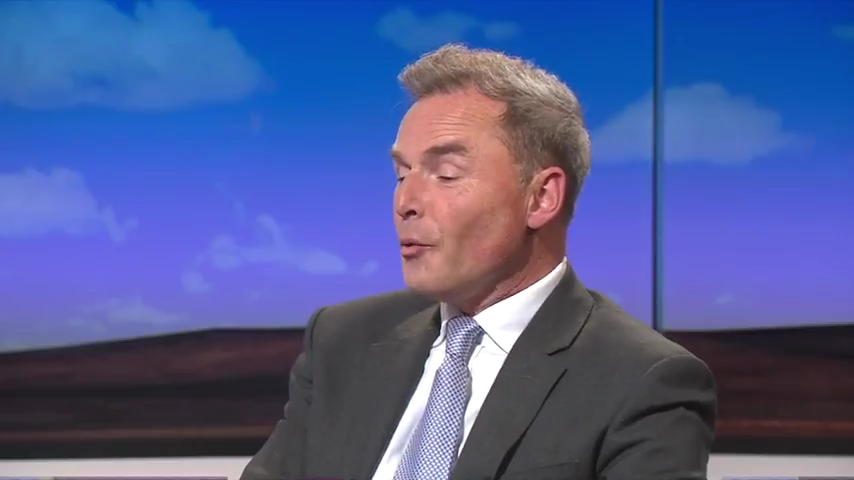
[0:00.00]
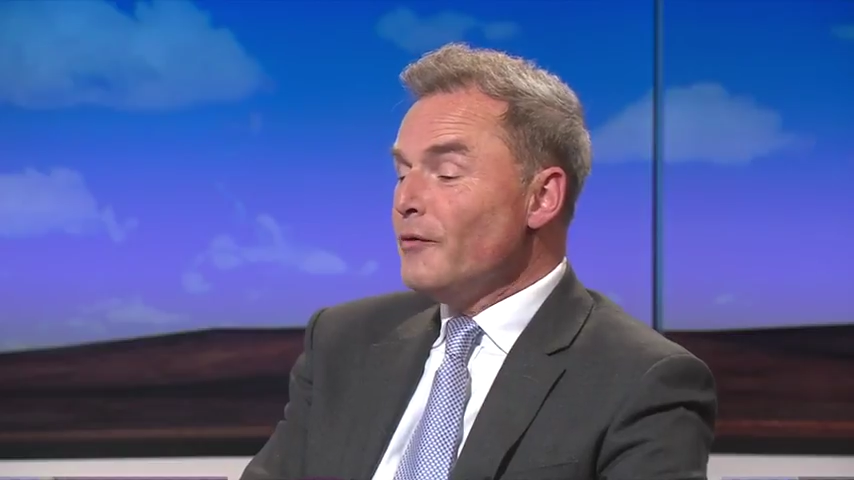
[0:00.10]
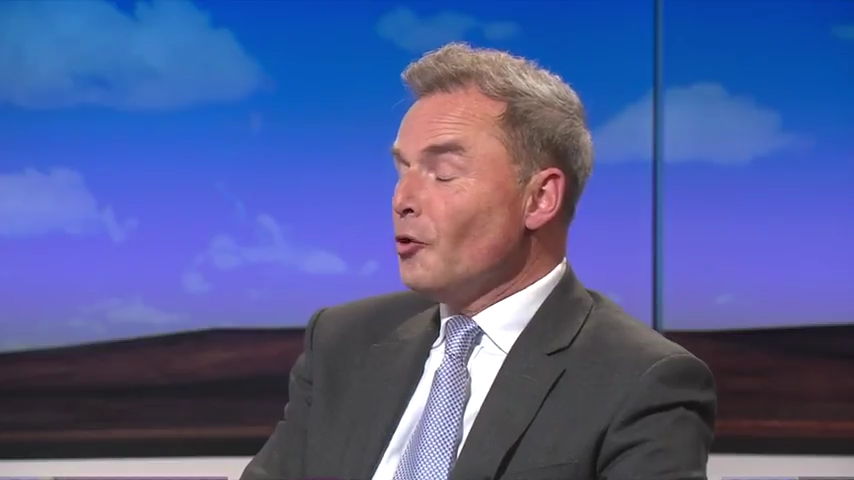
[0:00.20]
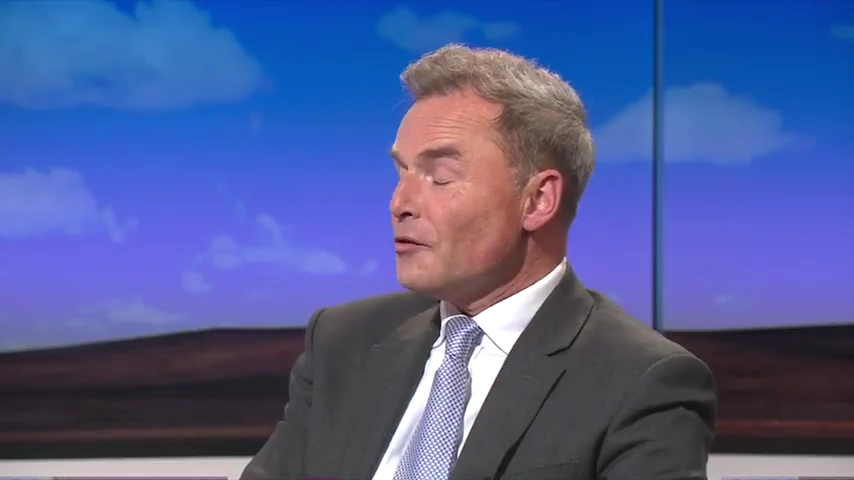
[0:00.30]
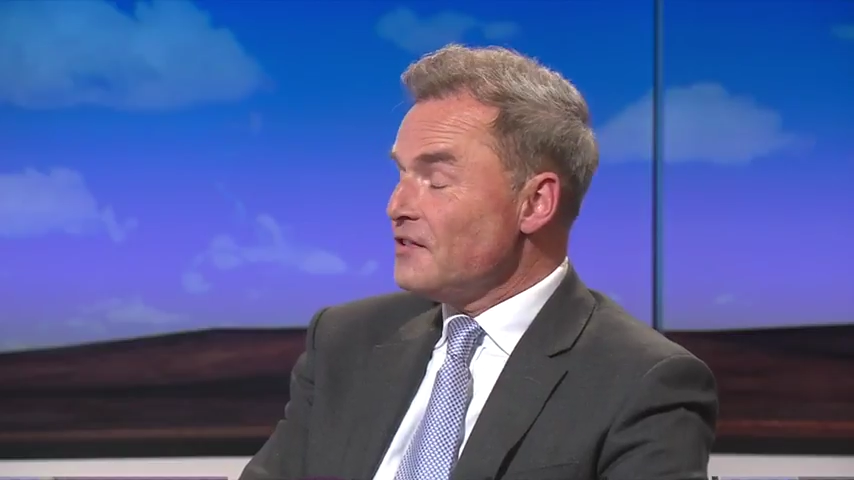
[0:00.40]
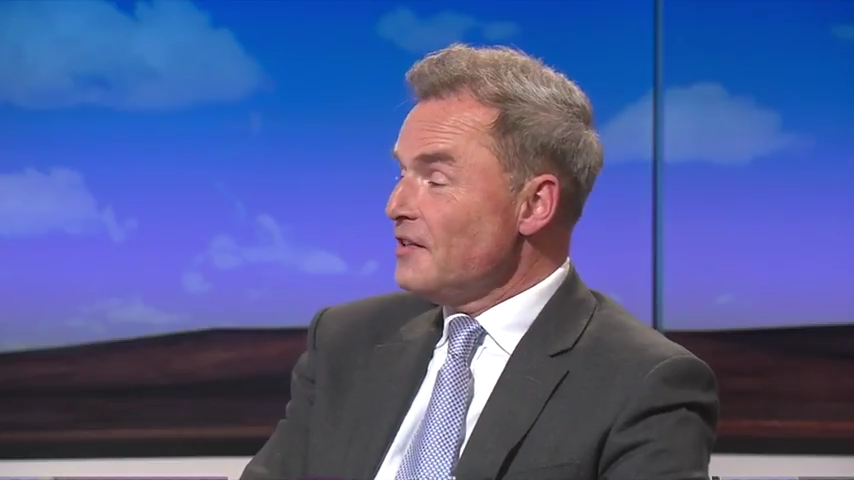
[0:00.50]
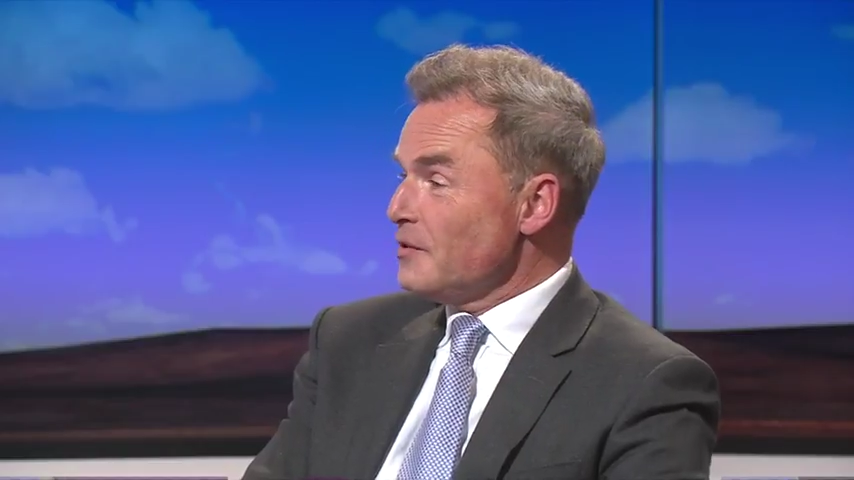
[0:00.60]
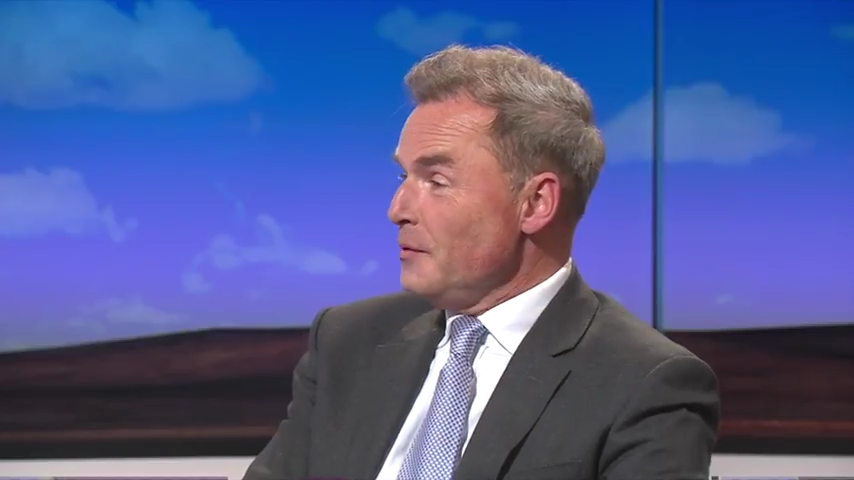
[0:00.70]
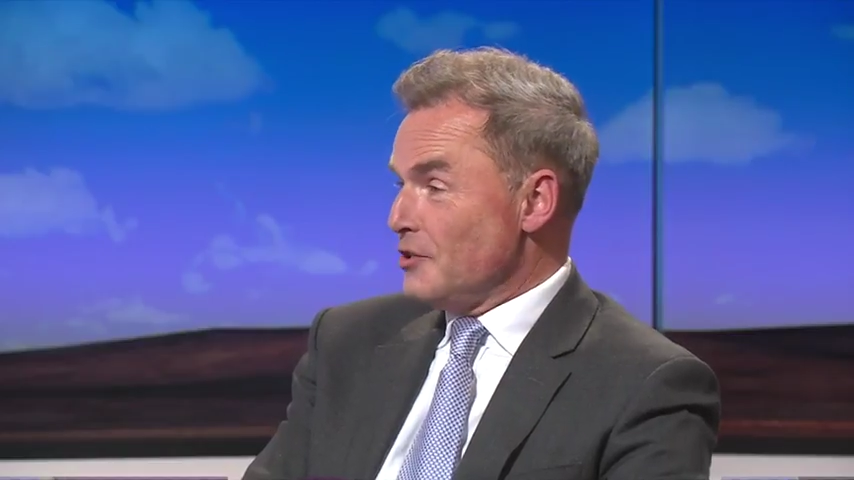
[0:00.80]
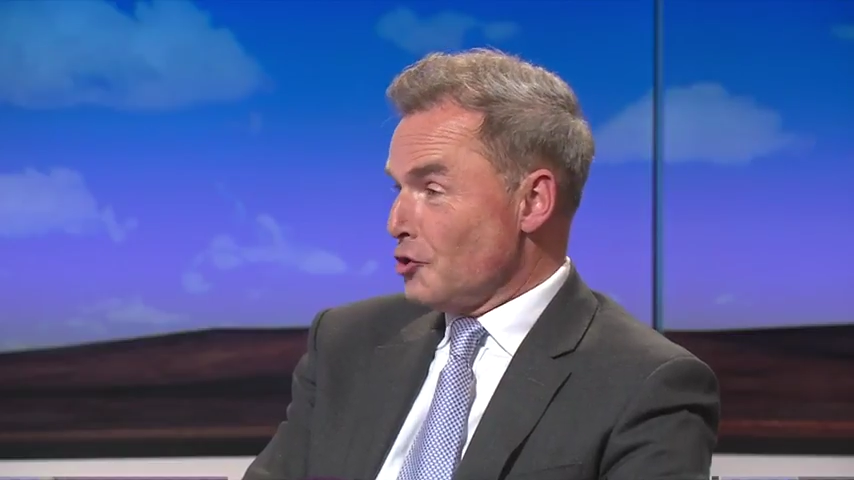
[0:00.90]
we've got
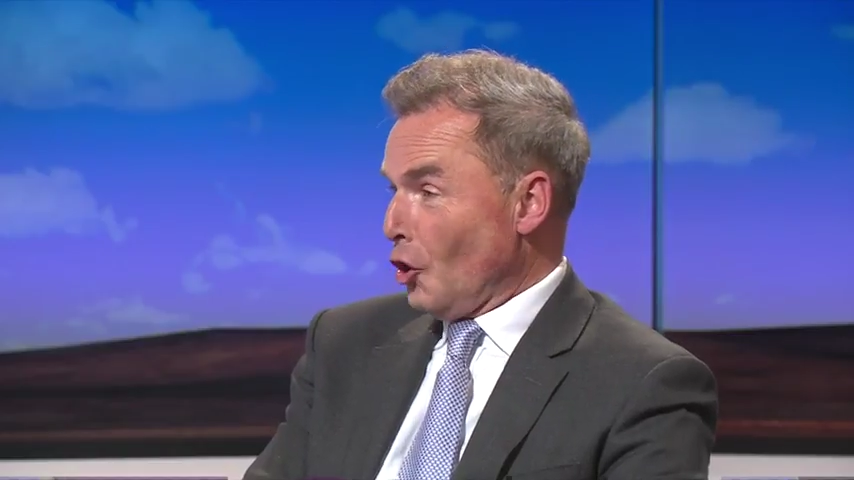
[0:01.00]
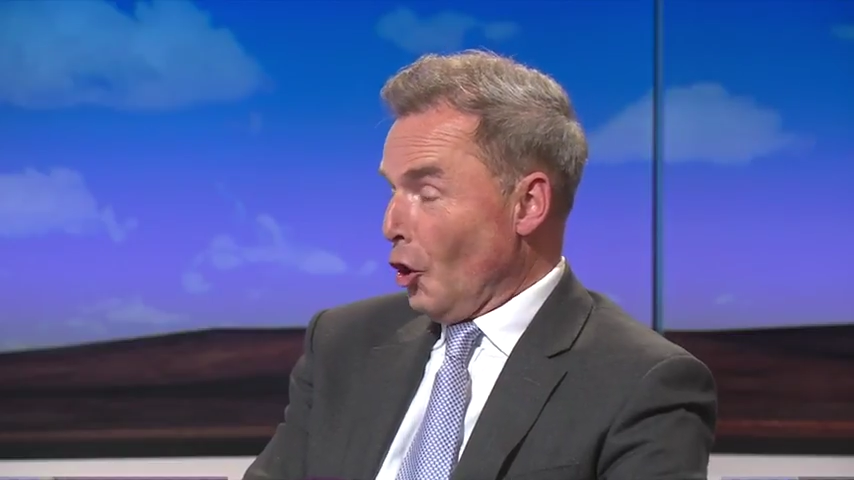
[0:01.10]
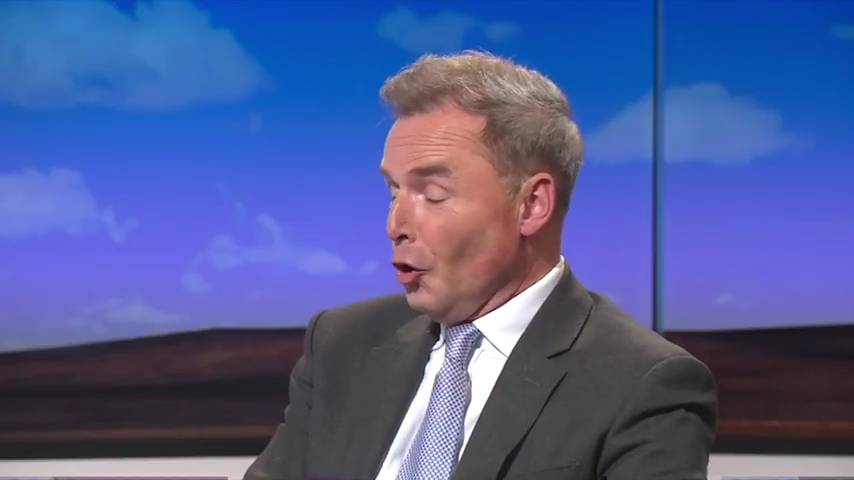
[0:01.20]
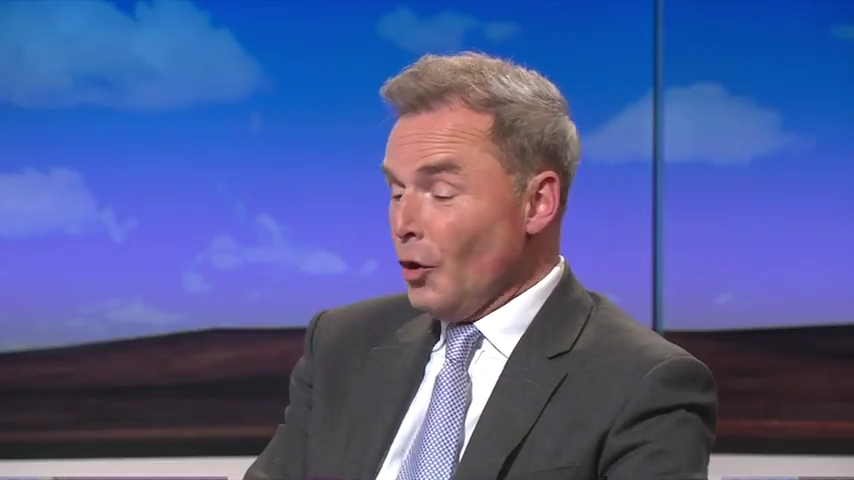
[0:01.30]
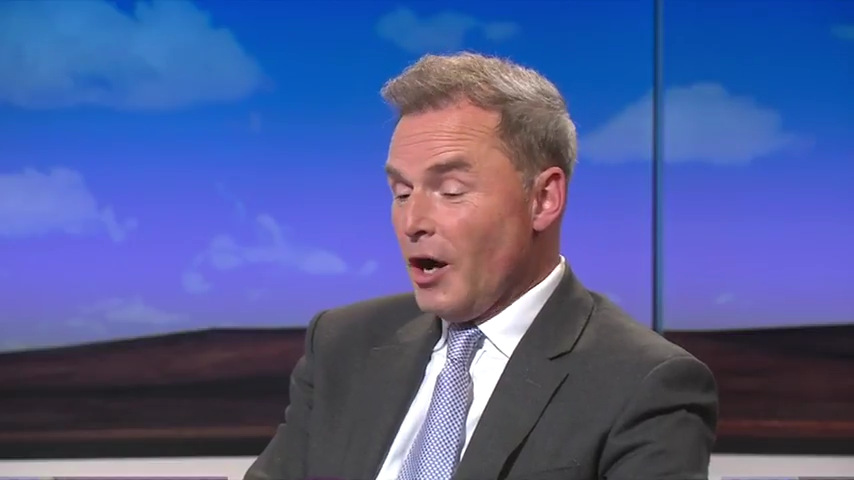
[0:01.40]
6 weeks to go.